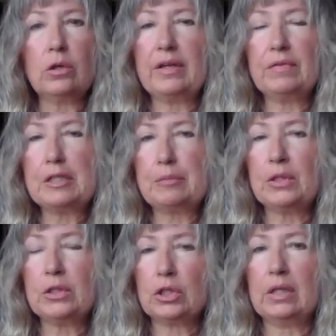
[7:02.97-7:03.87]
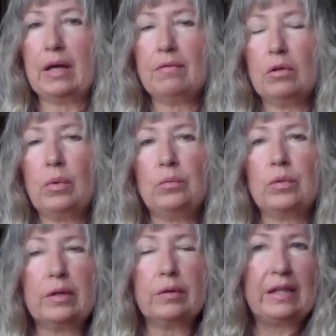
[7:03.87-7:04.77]
or even spiritual level when
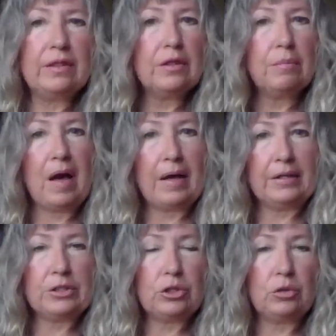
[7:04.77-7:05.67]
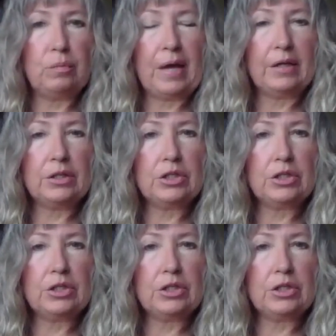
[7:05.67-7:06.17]
we're in the mind too much.